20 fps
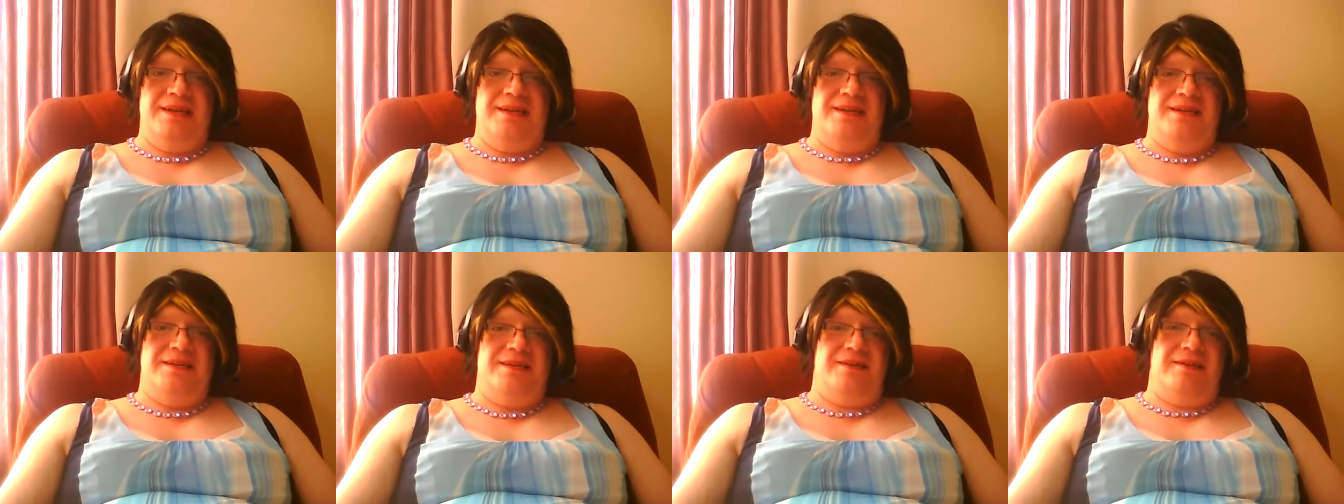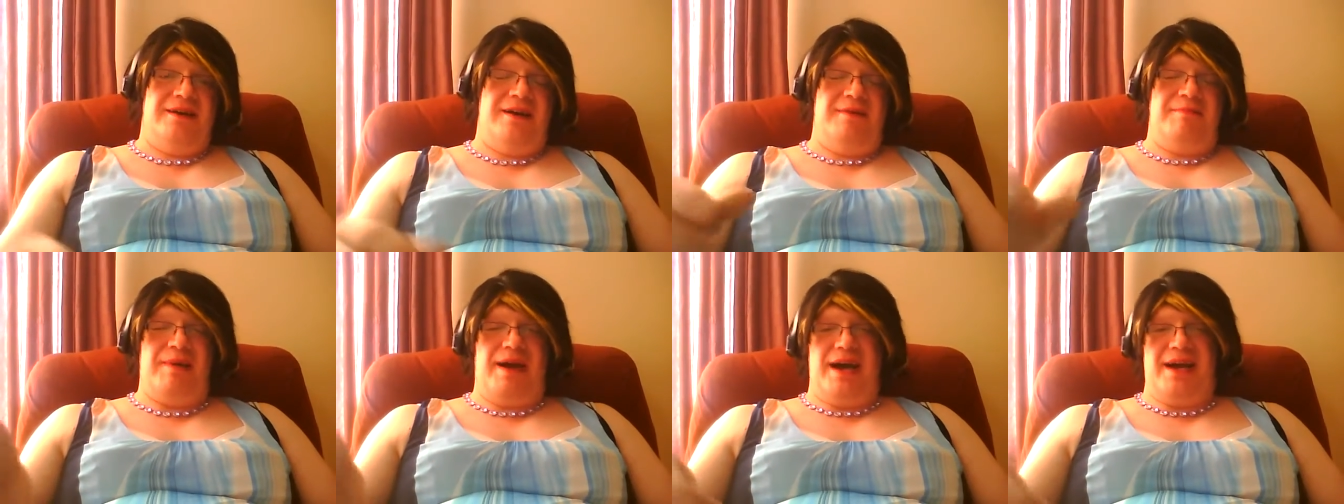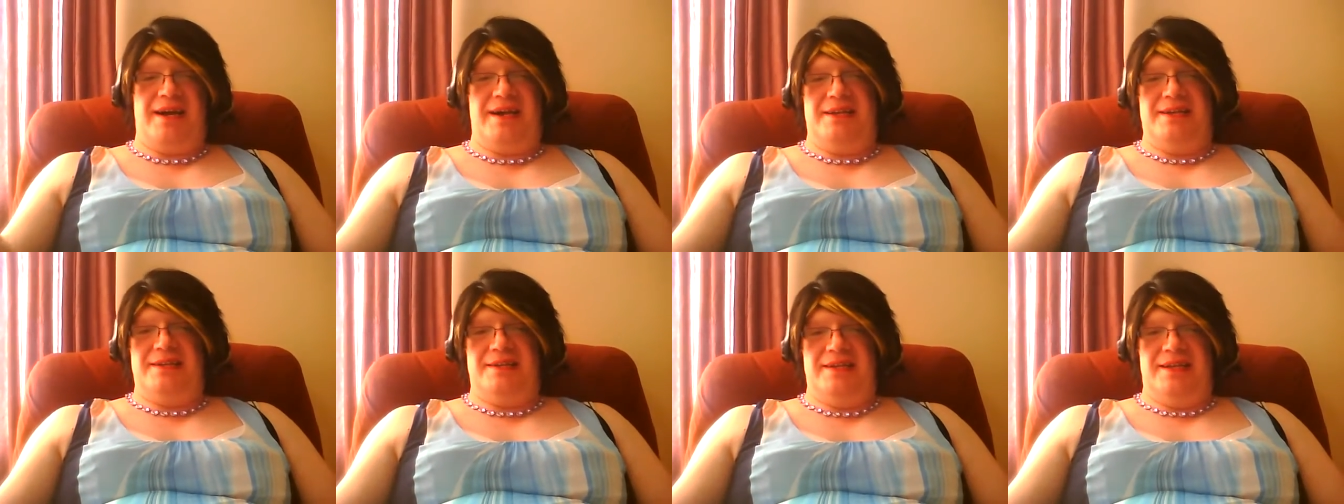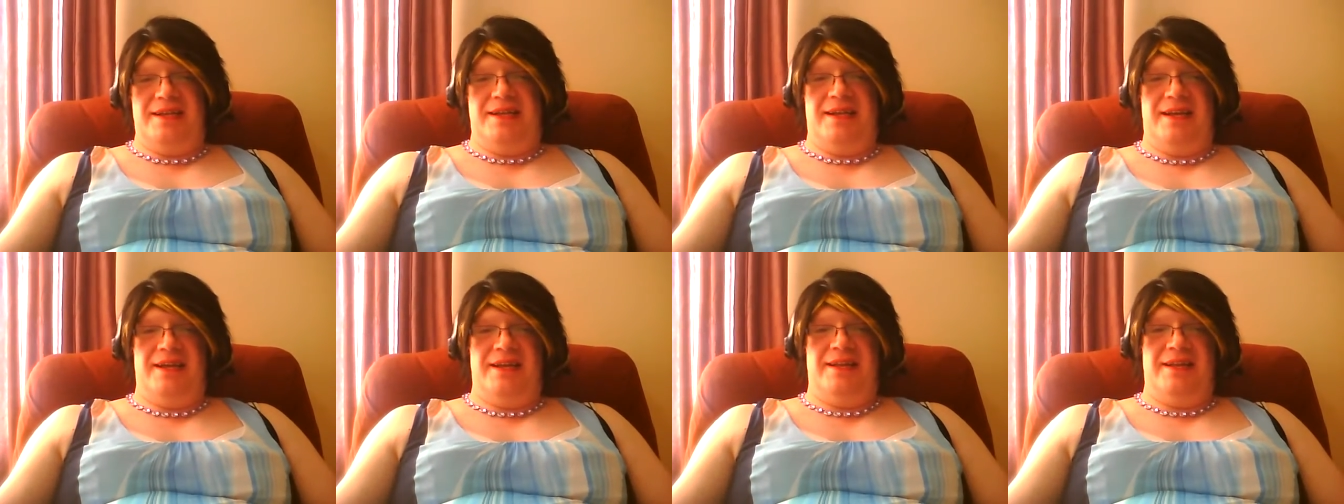So I pack it to
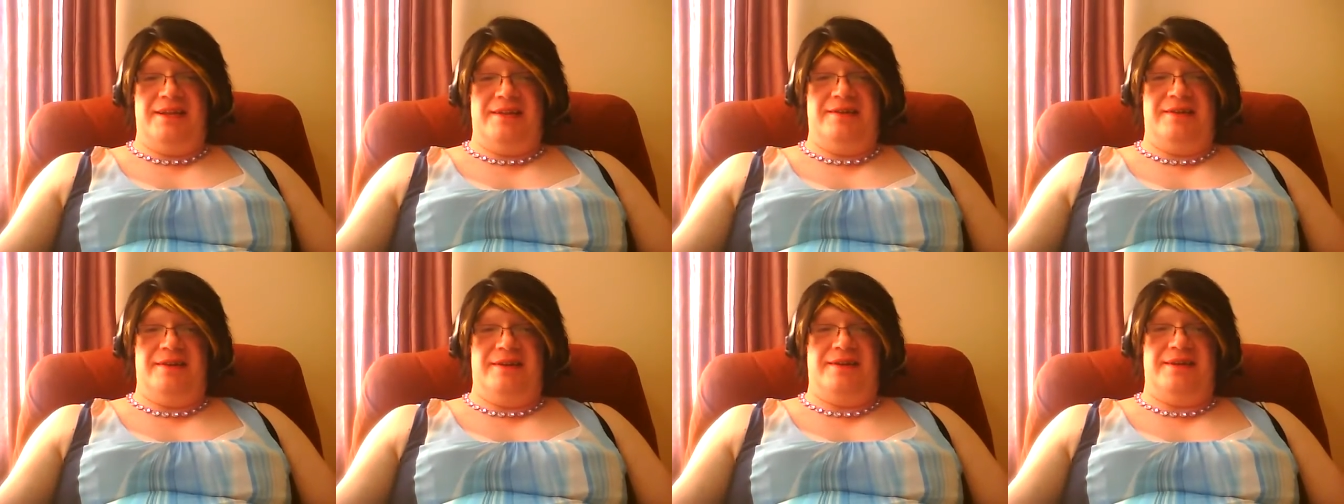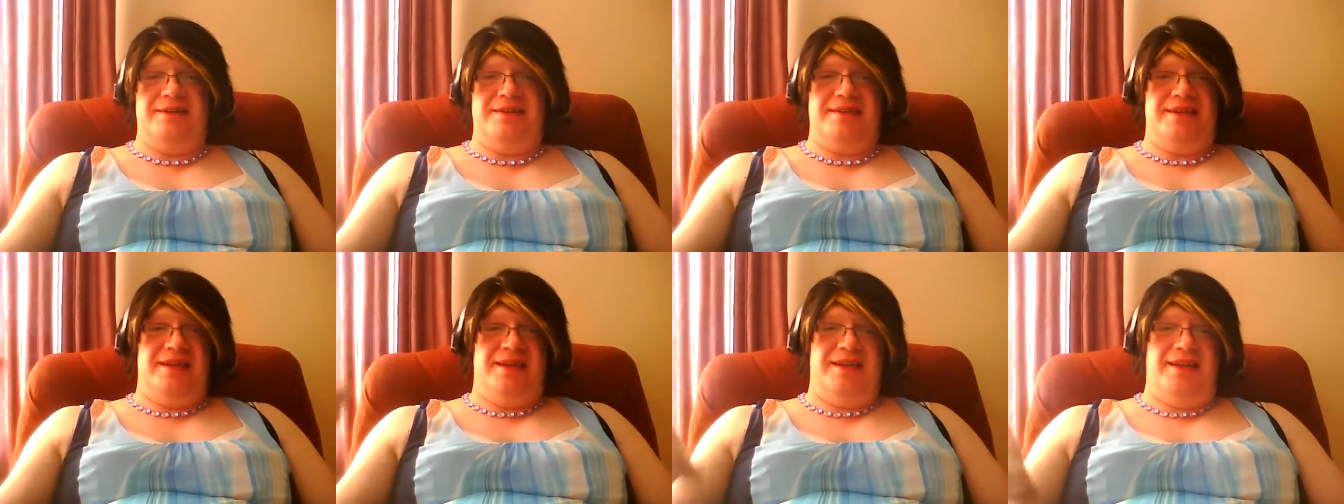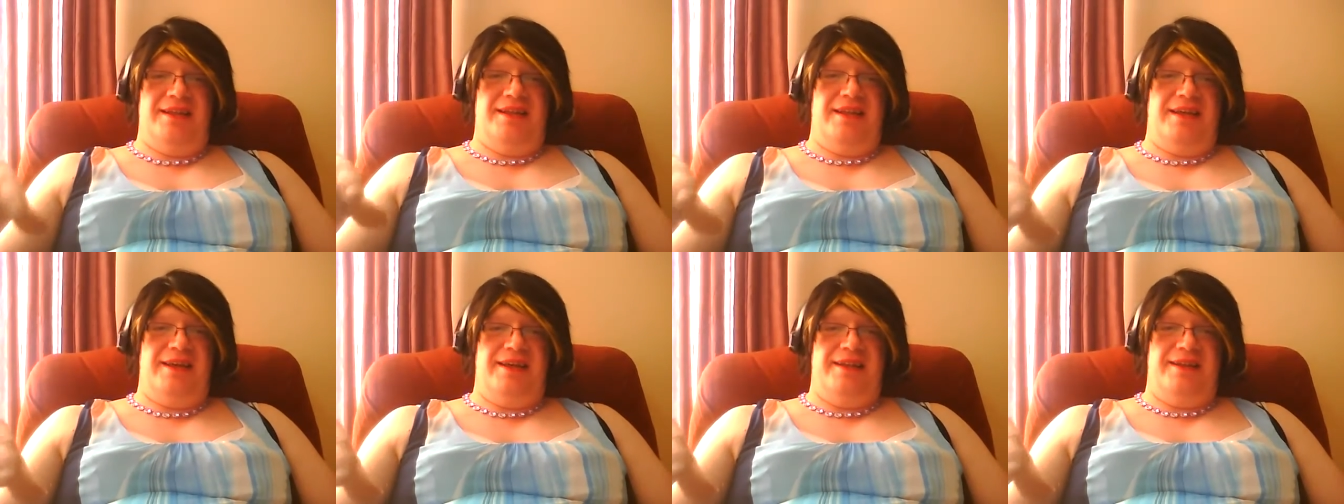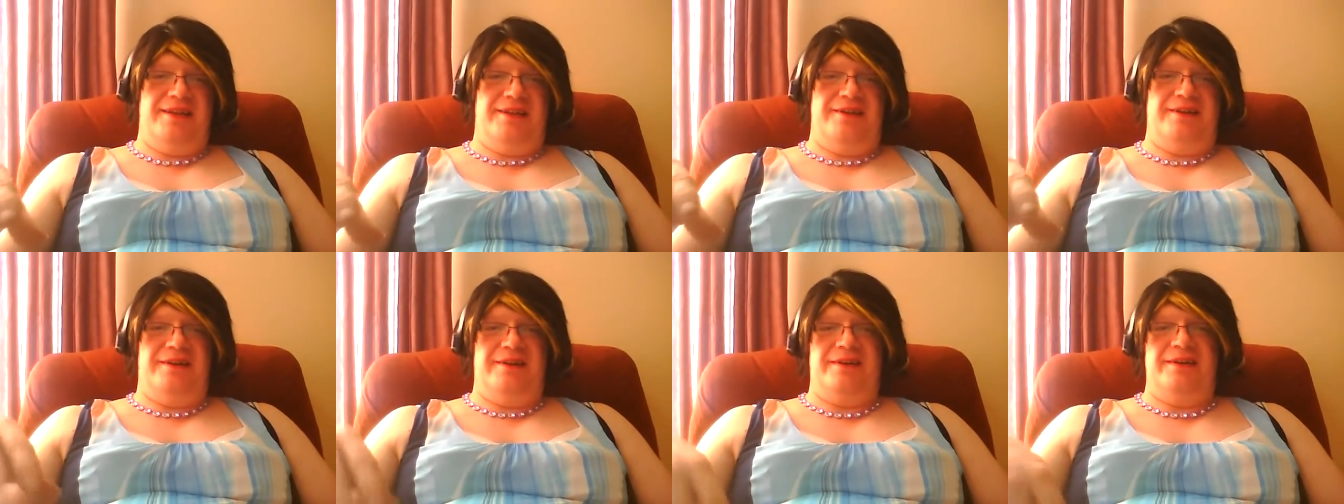the end of the truck and sit at the end of the
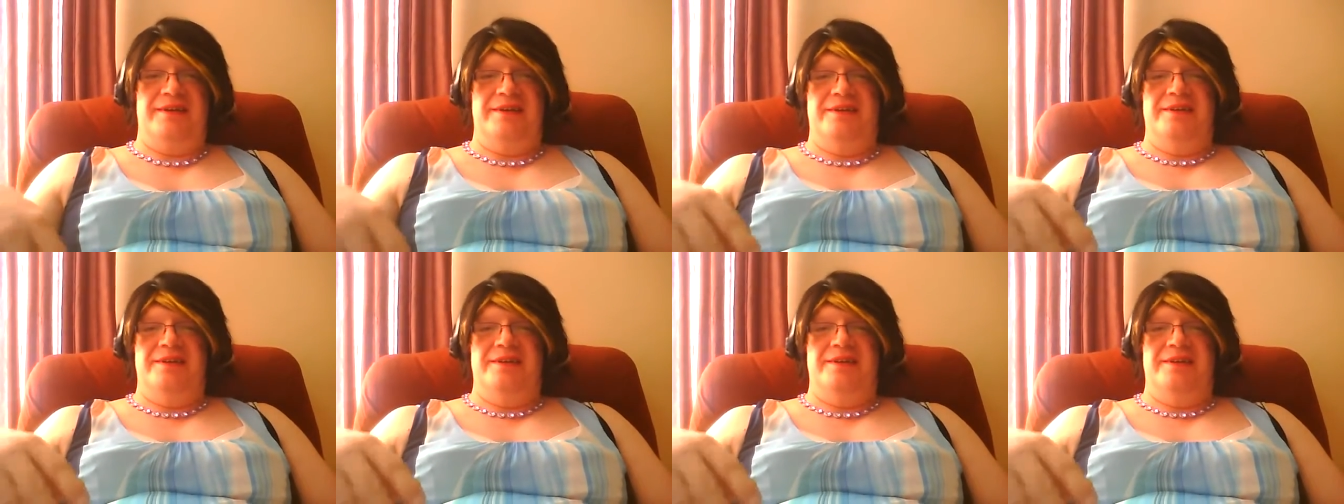truck